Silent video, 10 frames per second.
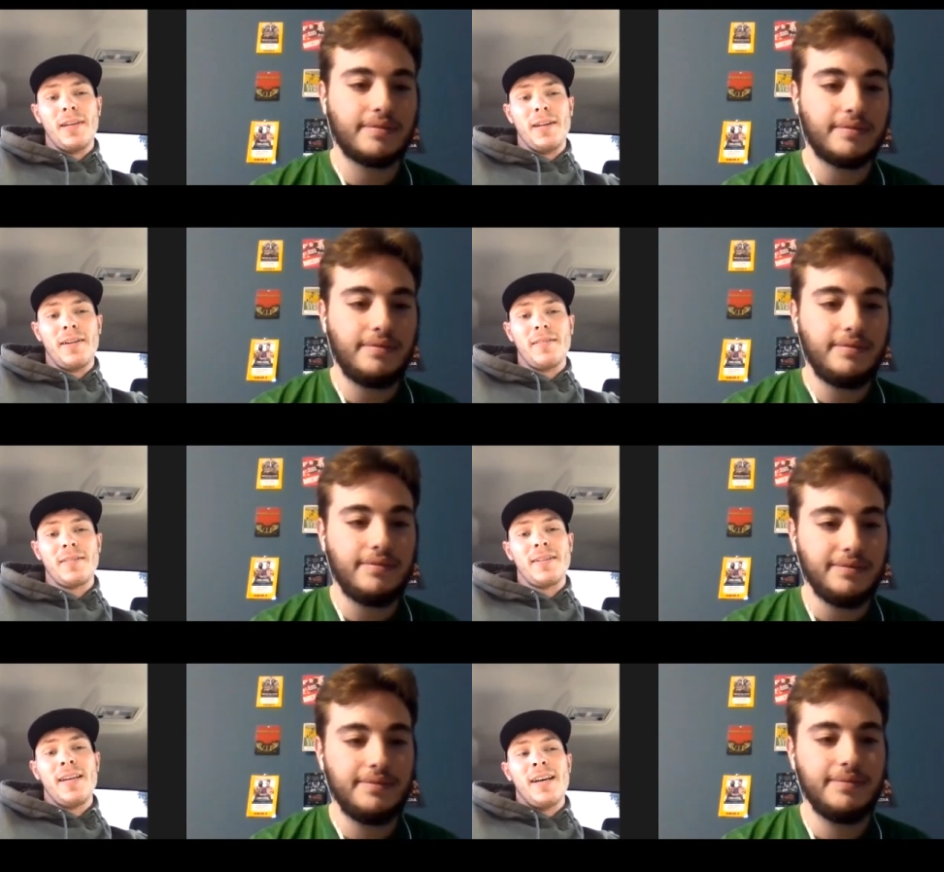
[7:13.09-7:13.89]
Speaker 1: You know,
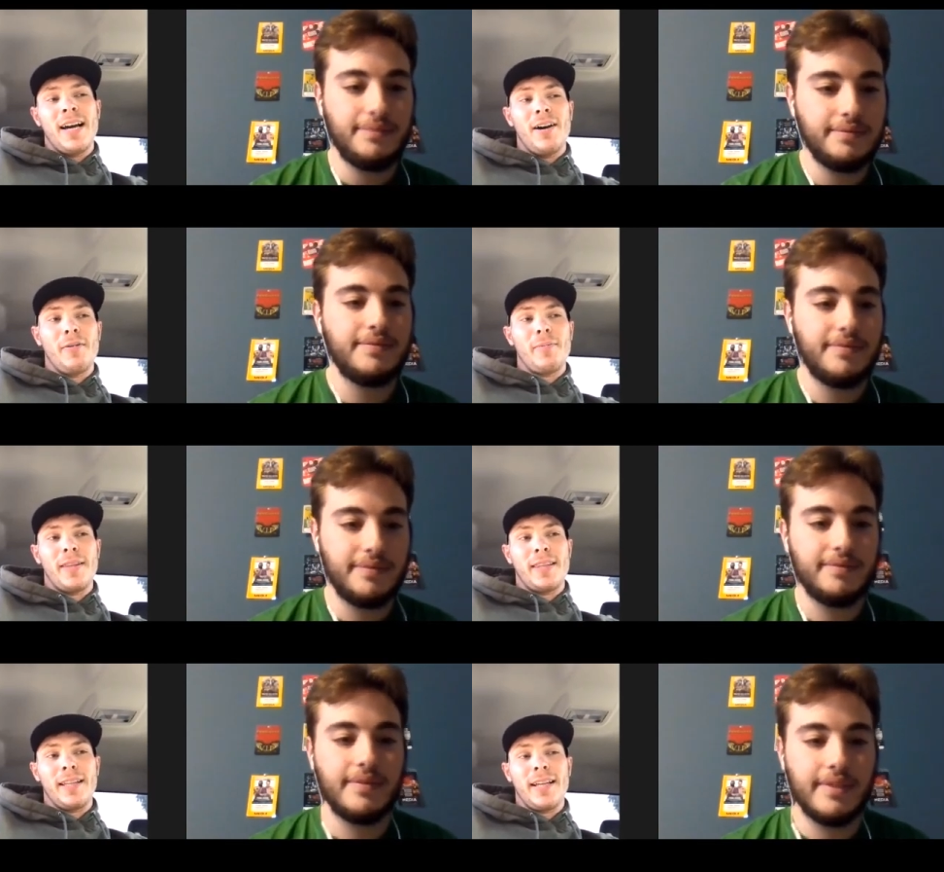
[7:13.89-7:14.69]
I hope
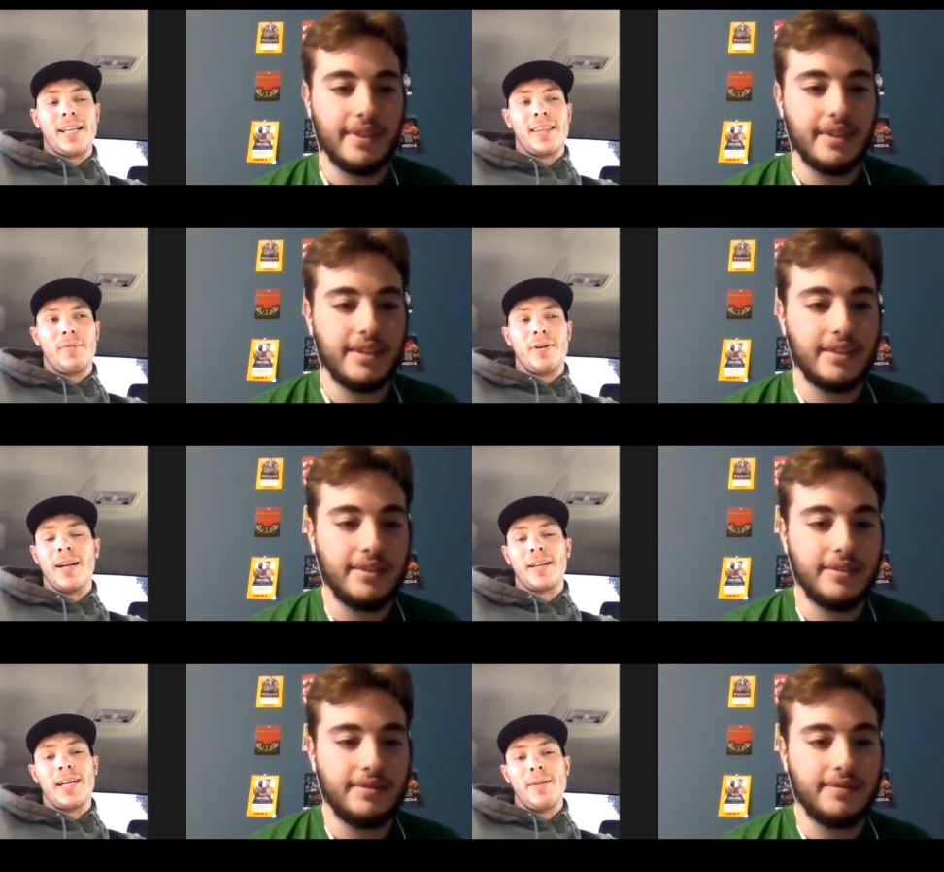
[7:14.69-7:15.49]
that they like the
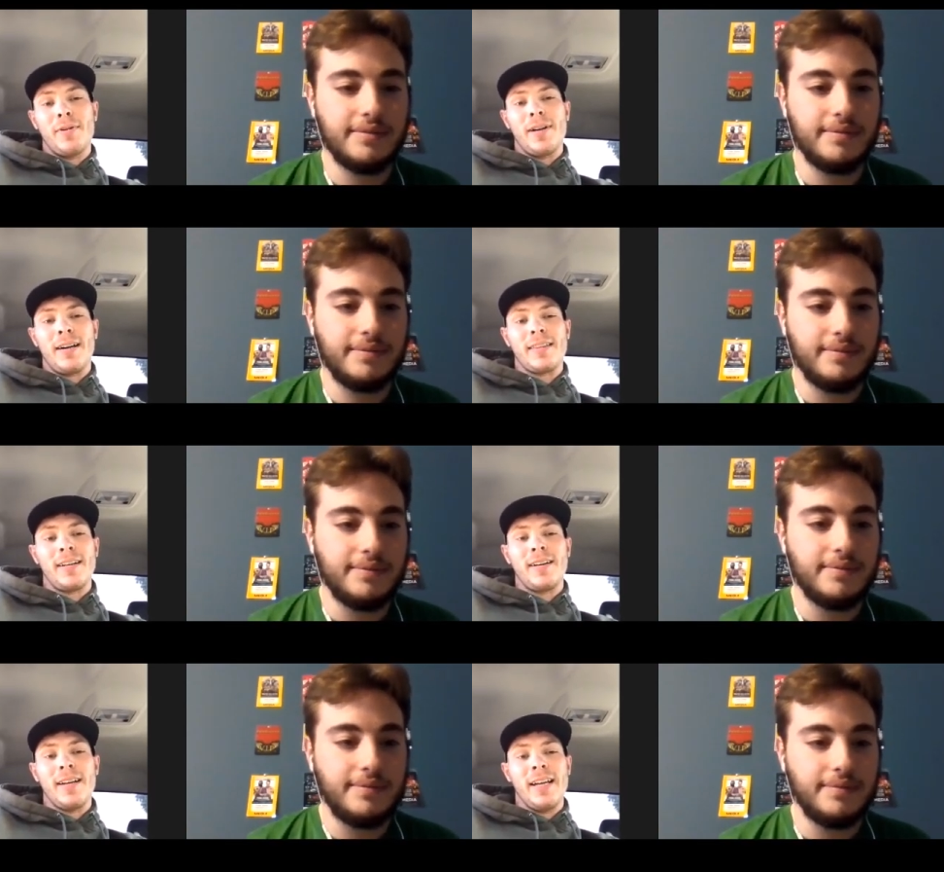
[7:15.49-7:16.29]
product that I put out
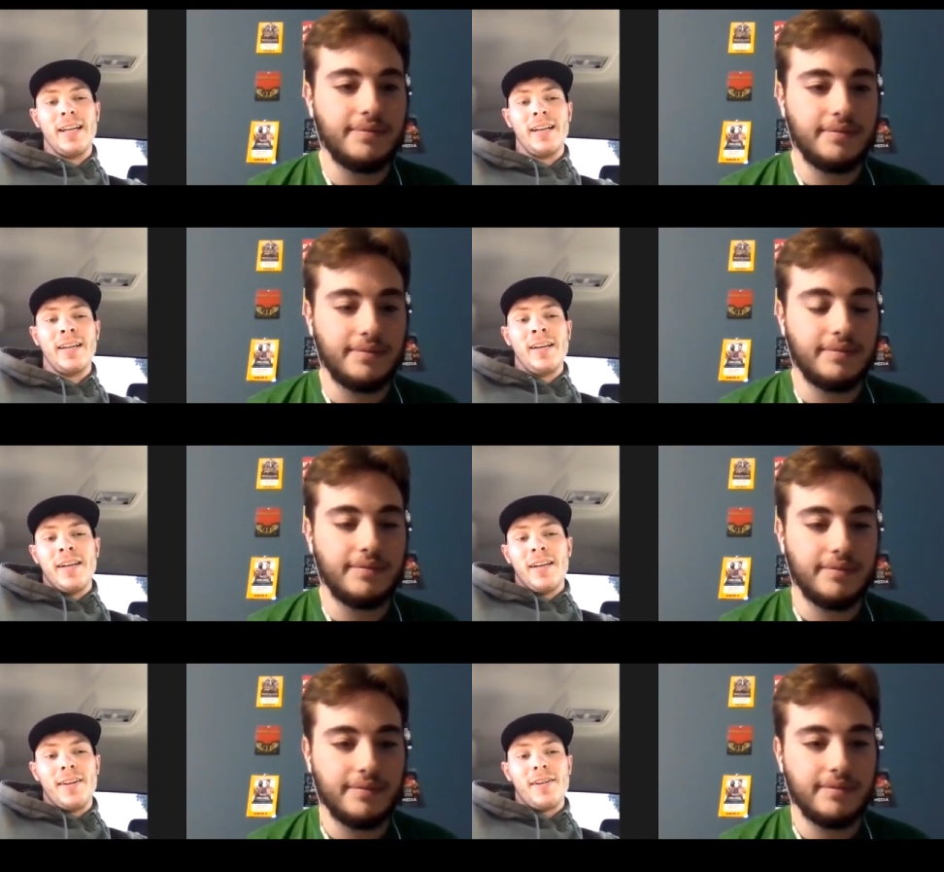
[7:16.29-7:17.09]
there, and
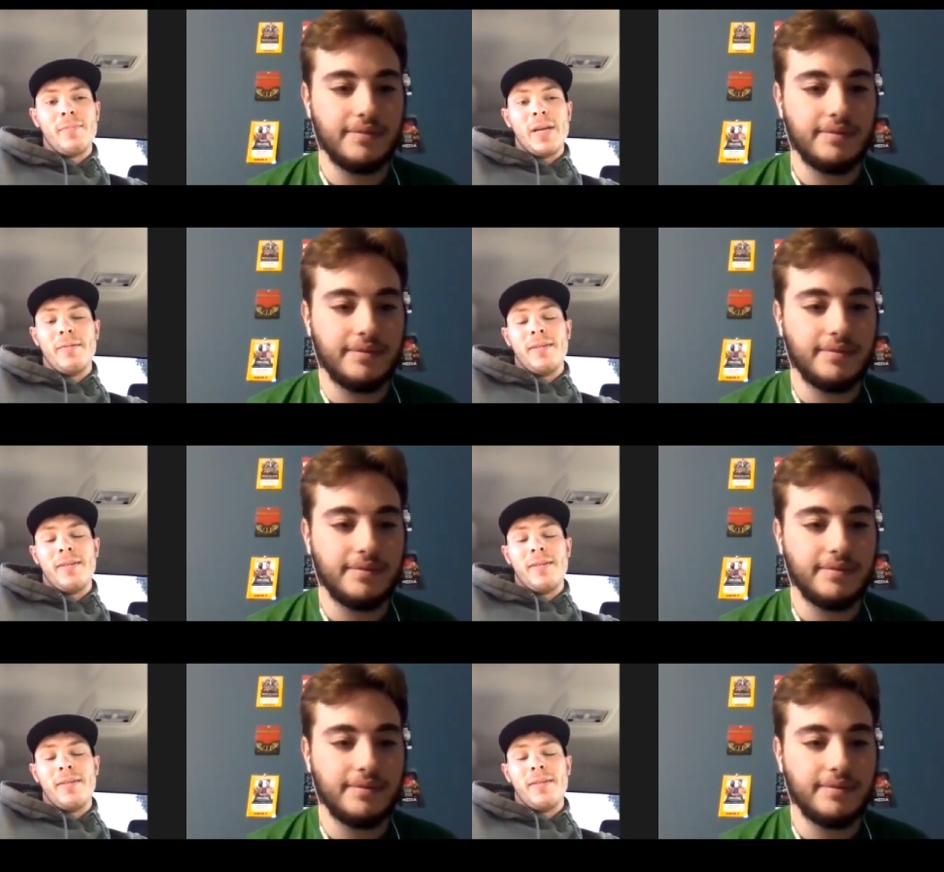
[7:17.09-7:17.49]
you know, maybe